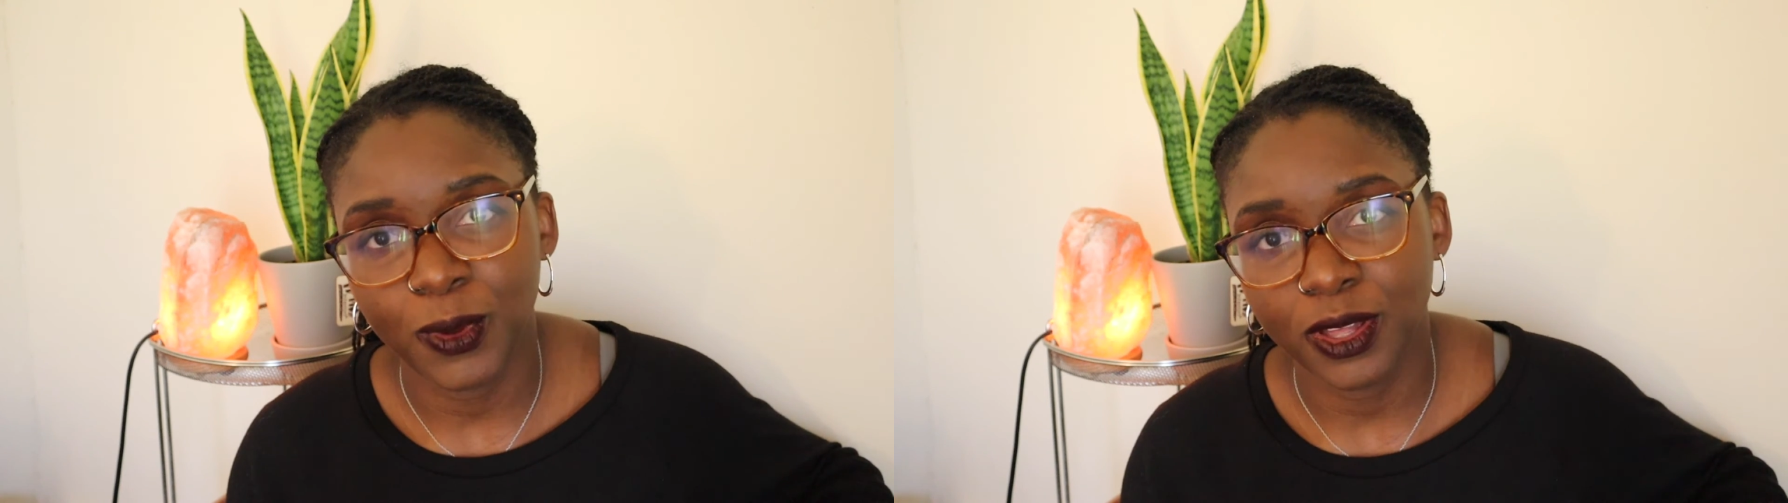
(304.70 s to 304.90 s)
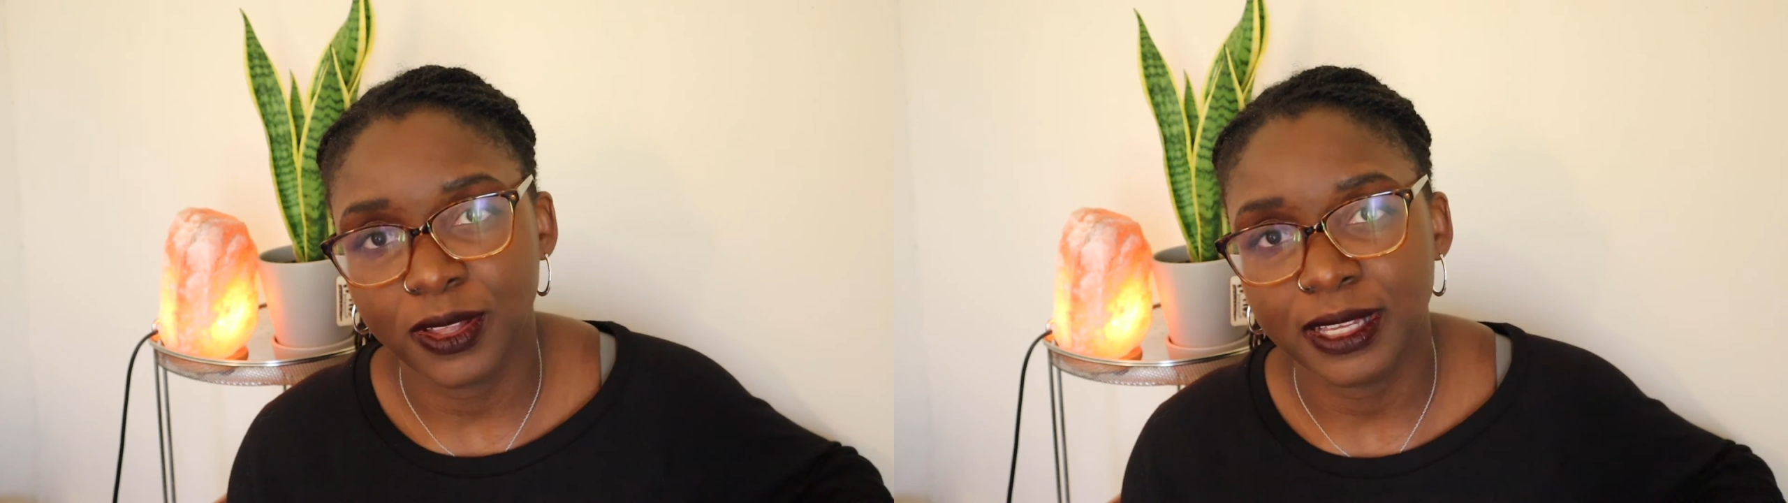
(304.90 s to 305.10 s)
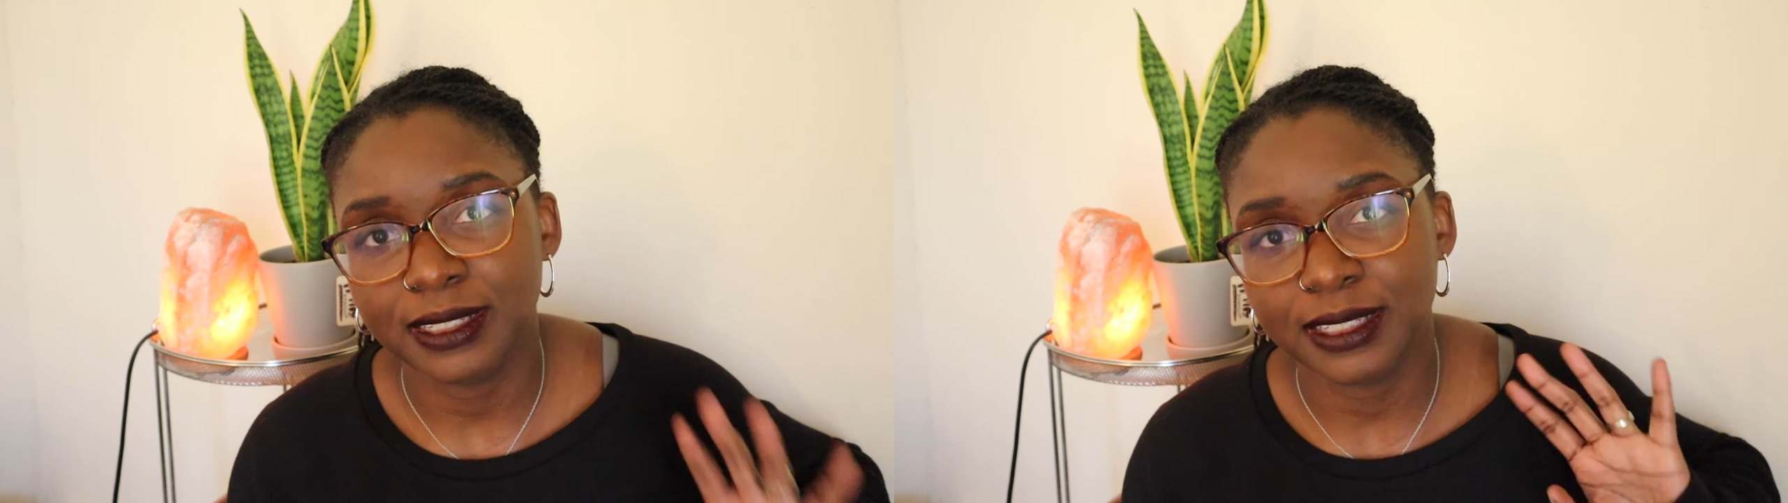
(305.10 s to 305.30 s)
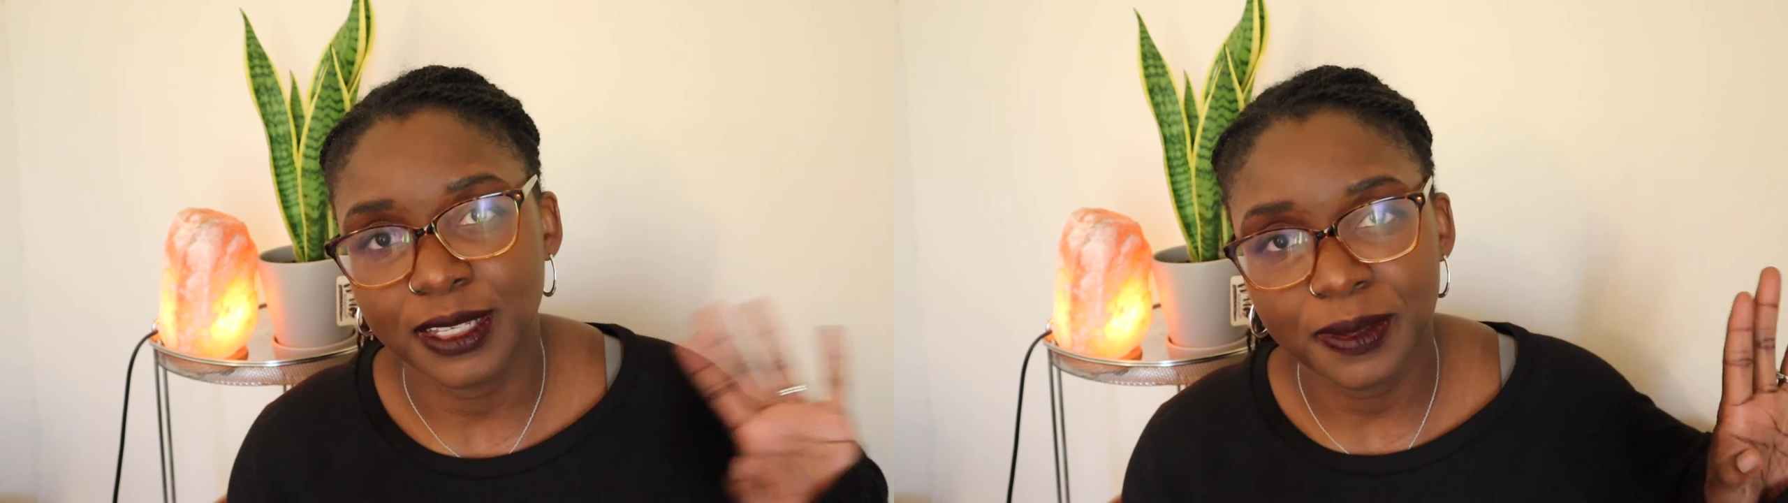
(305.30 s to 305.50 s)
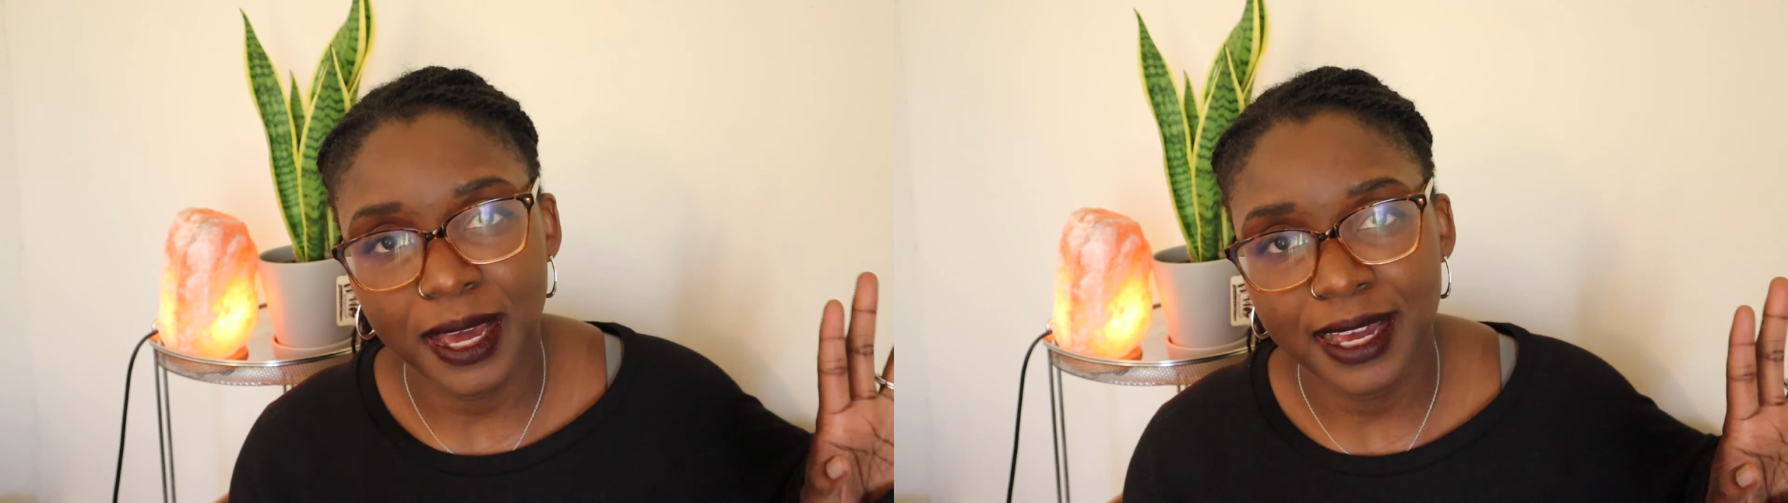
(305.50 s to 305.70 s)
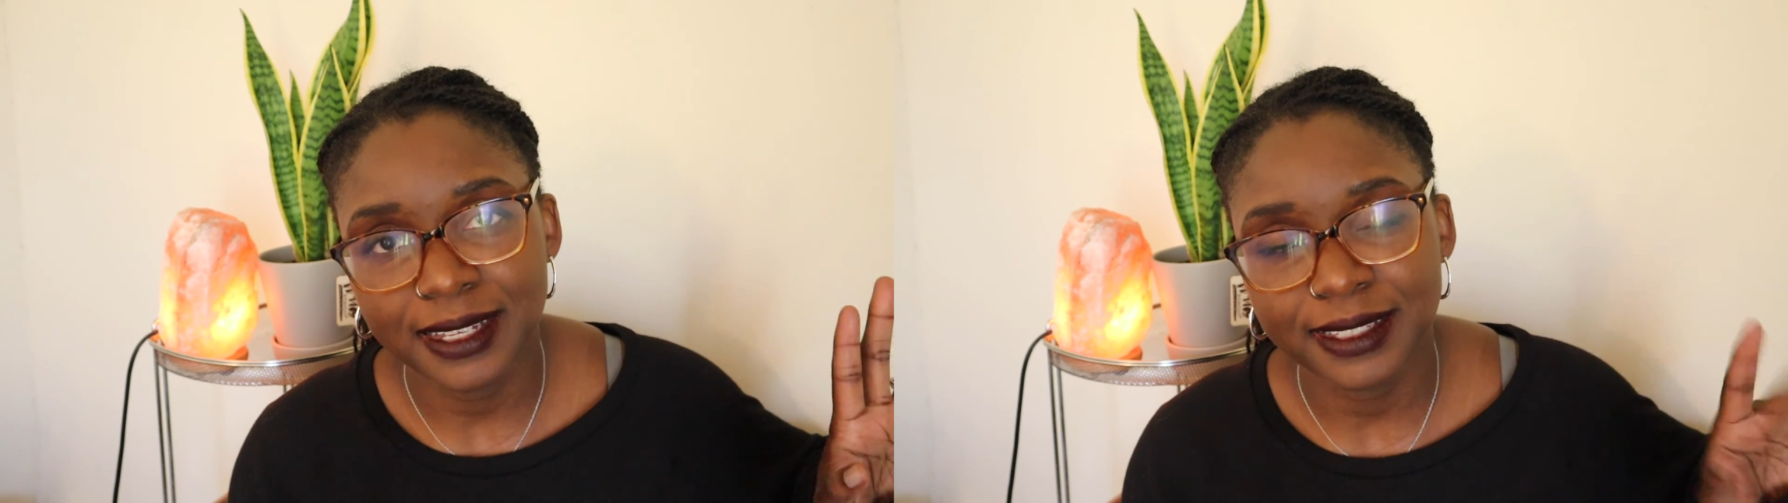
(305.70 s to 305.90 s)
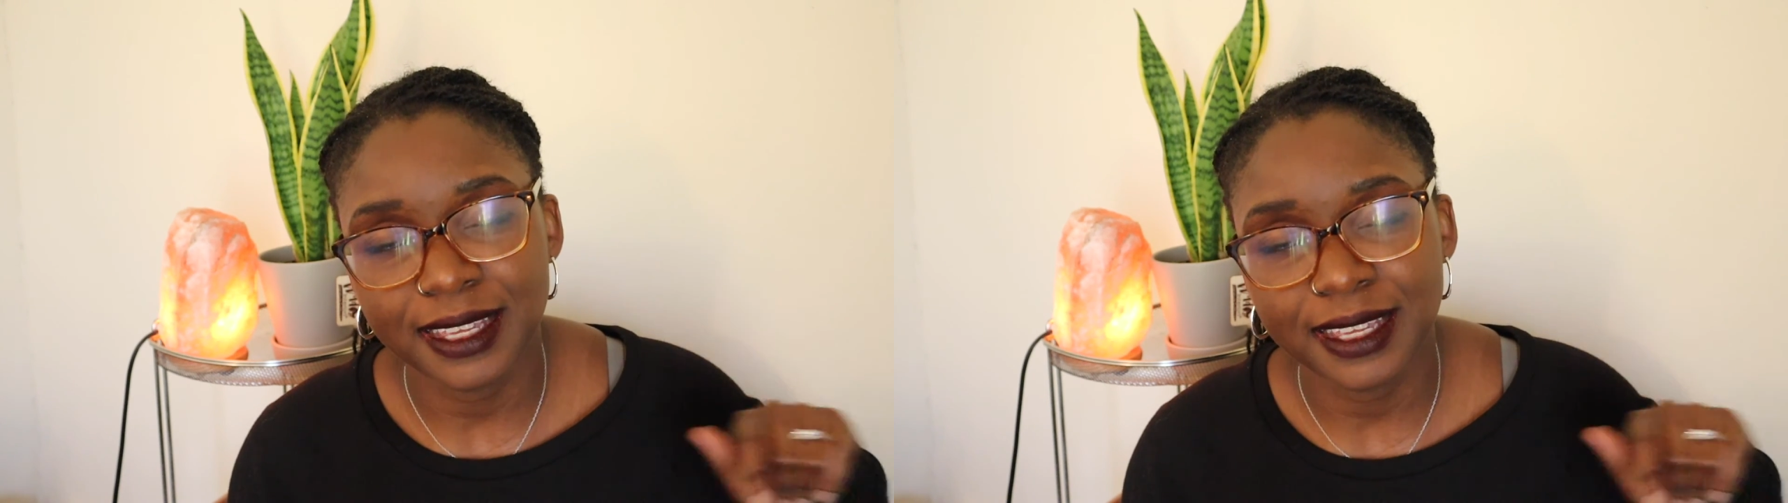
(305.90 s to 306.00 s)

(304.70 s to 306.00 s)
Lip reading: will see you guys